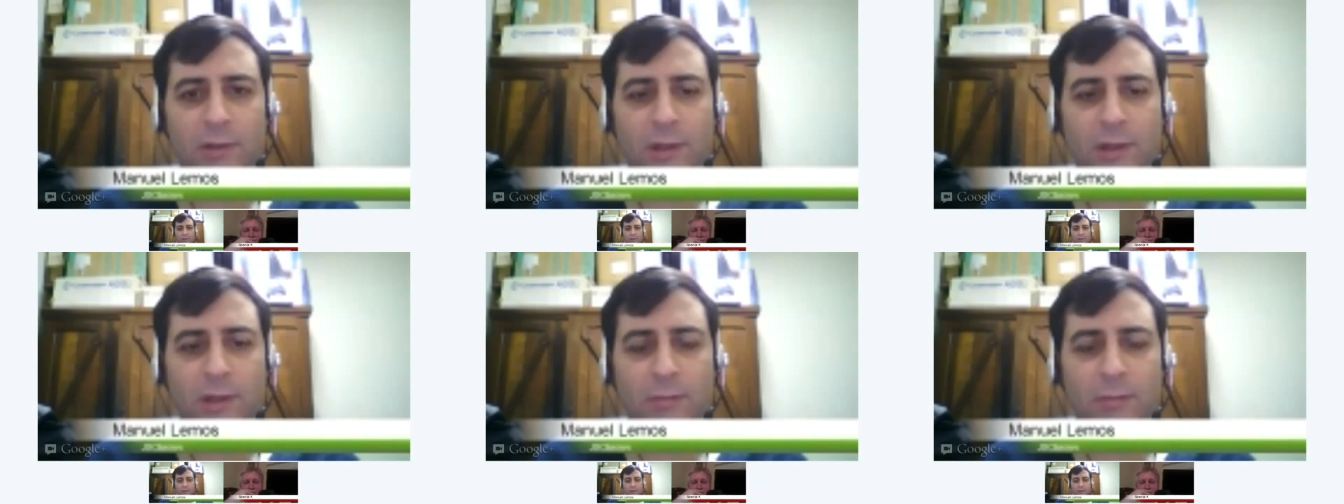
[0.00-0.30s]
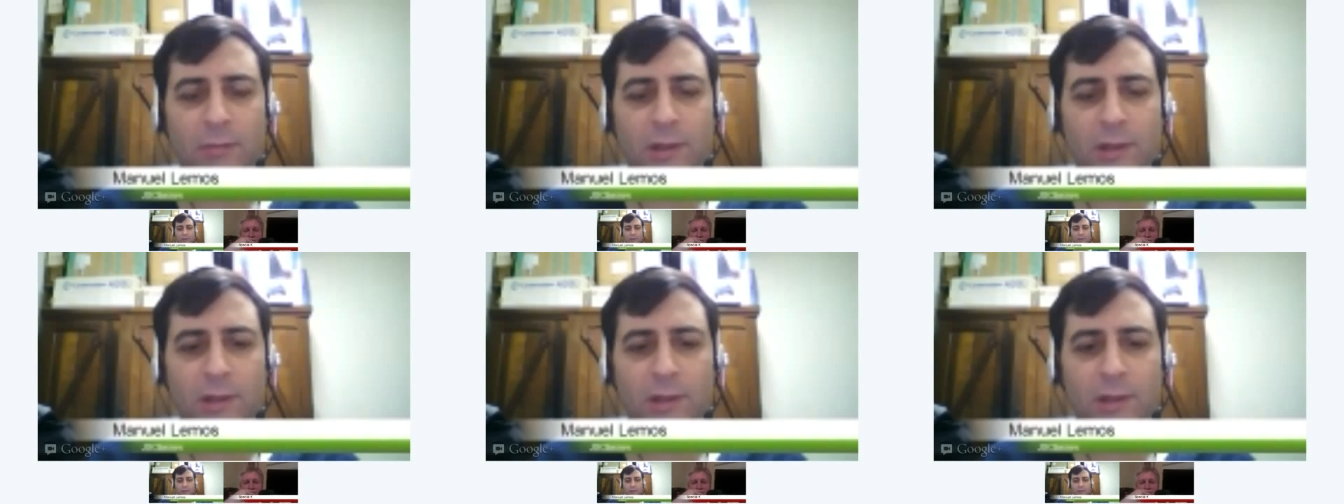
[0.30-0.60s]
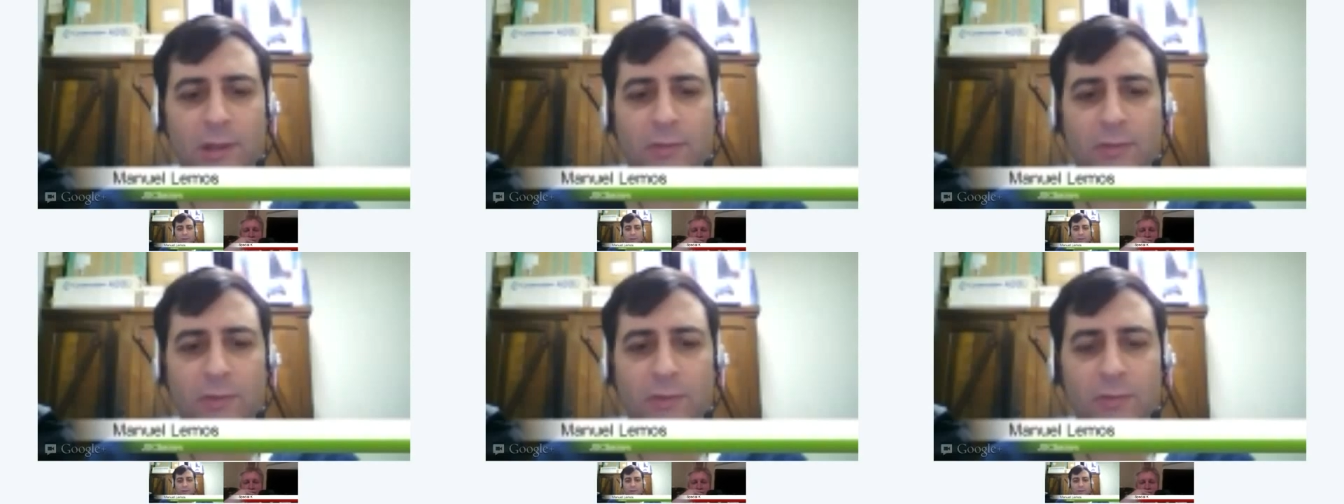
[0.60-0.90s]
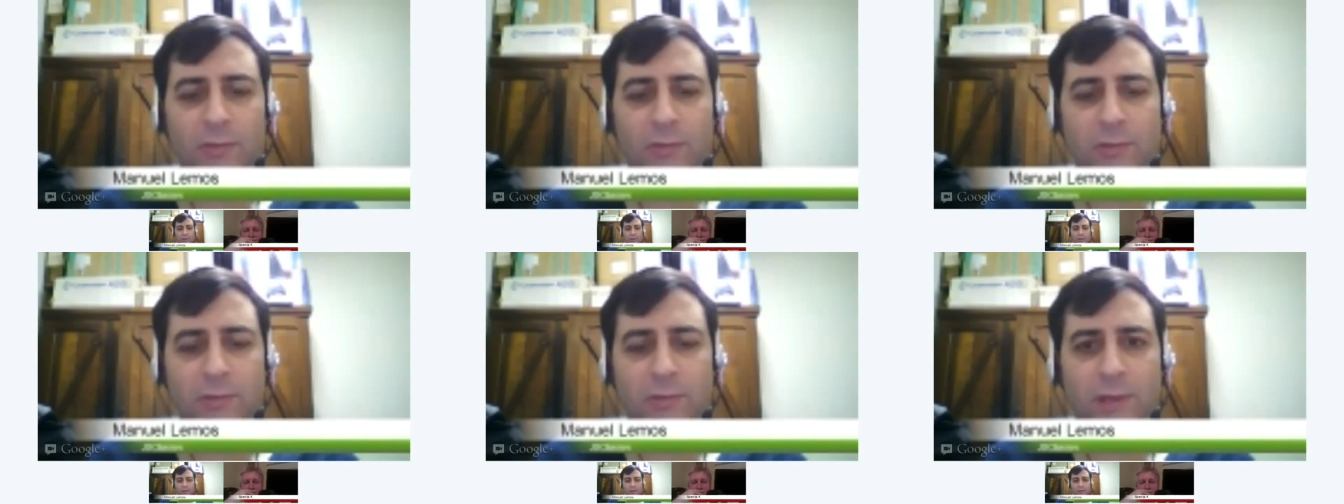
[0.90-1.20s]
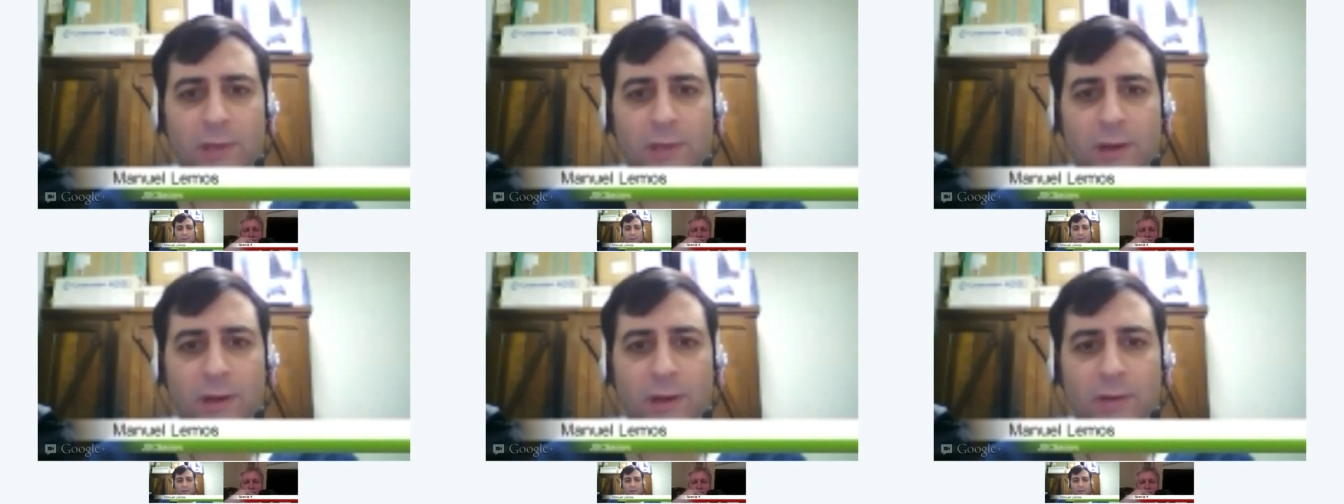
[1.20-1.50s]
tell me that feature was
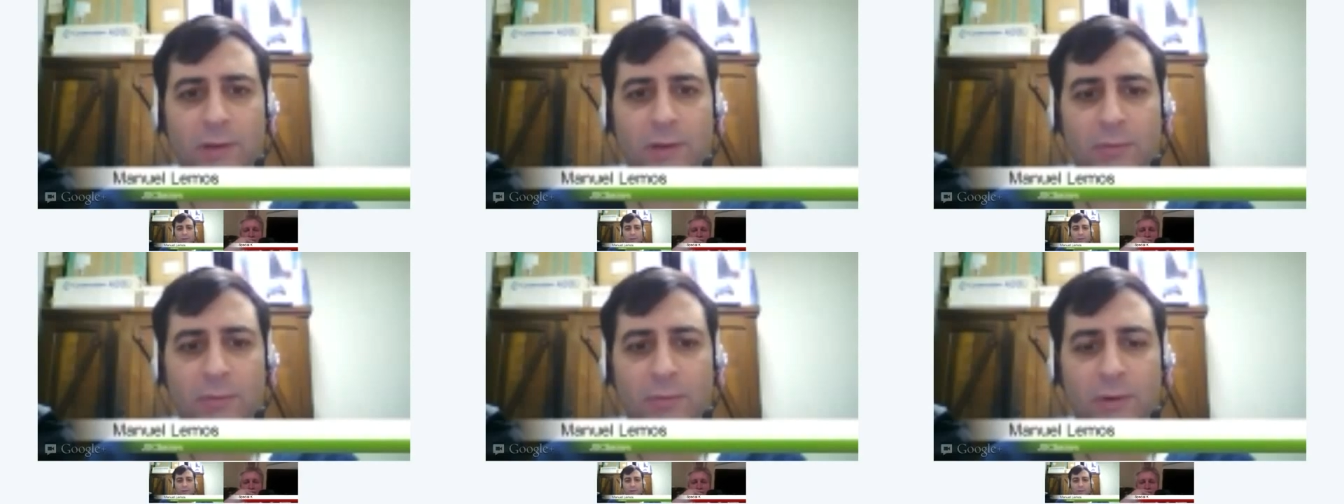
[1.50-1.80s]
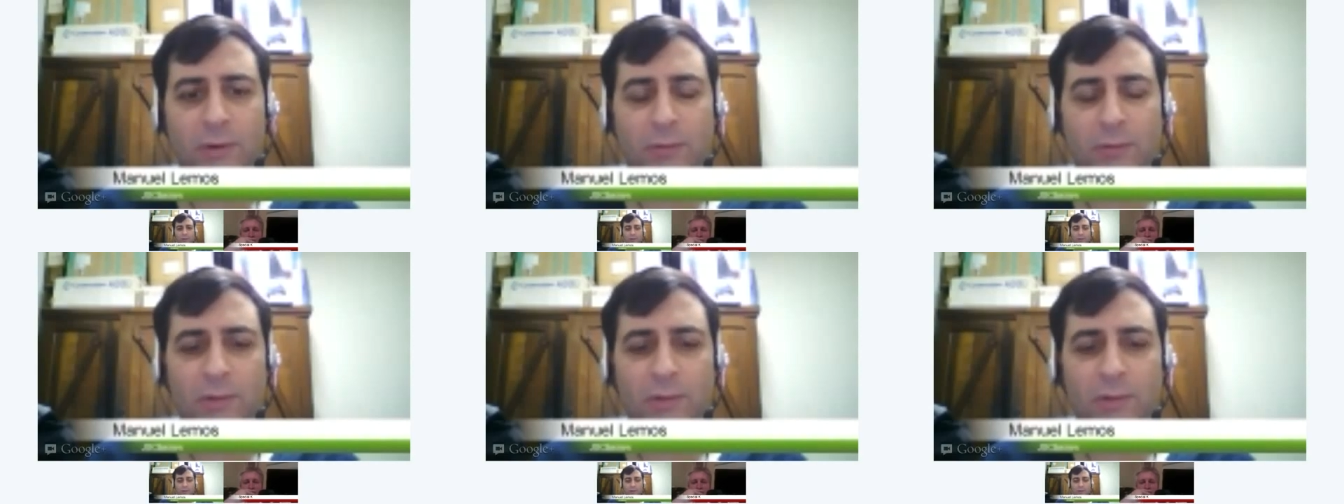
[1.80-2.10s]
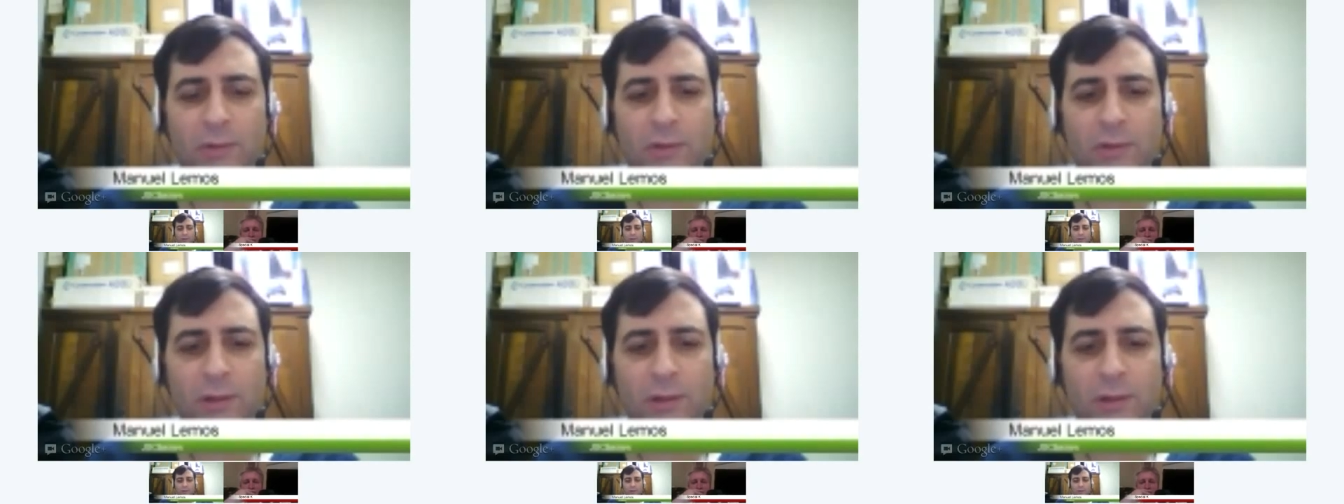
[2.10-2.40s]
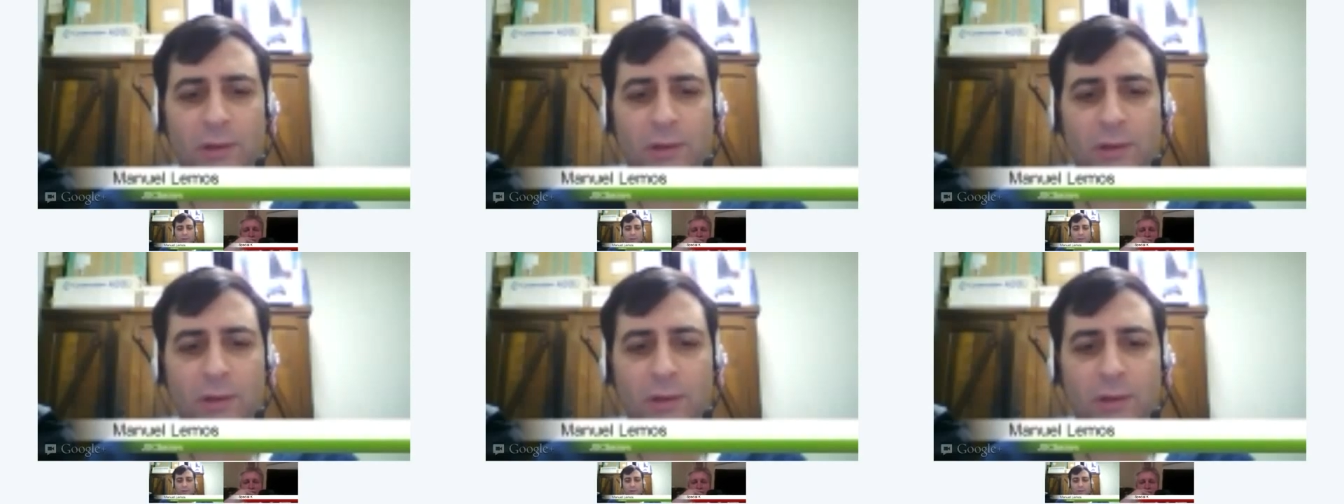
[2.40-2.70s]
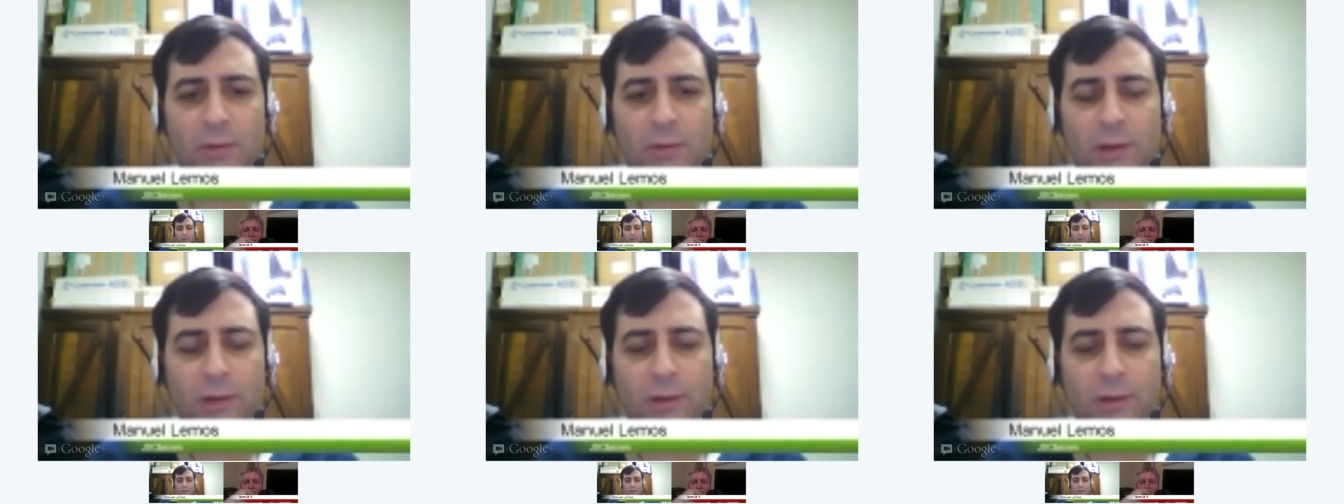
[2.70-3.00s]
there, I wouldn't
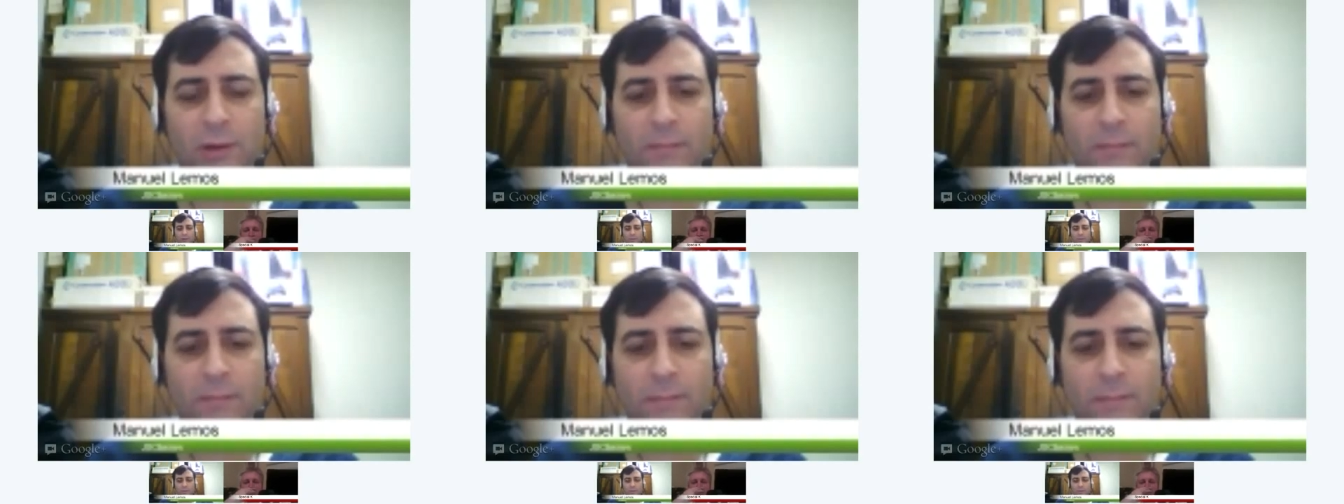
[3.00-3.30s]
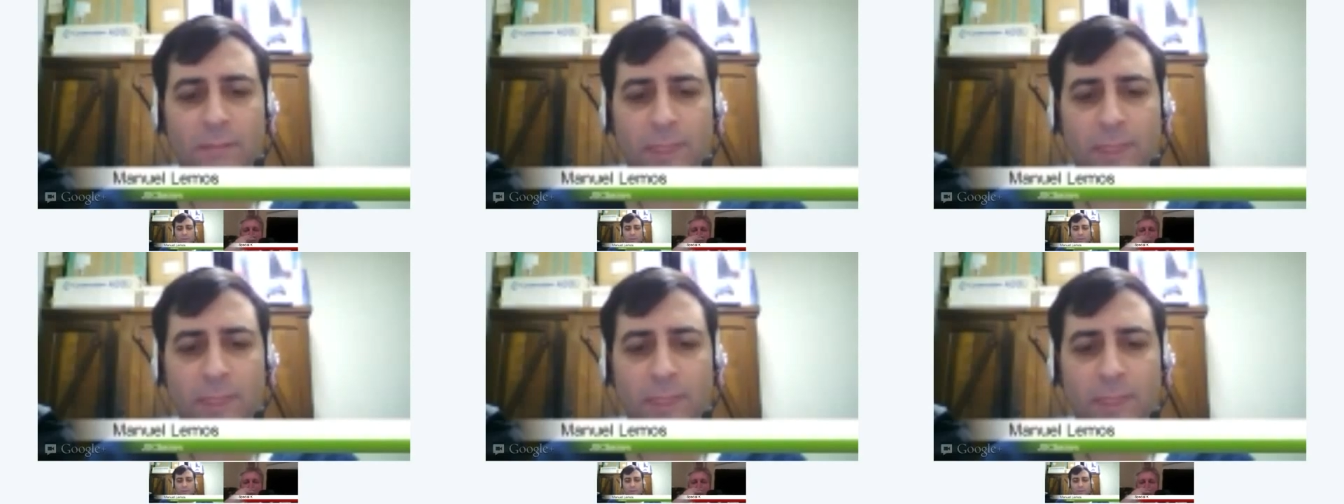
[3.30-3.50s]
know.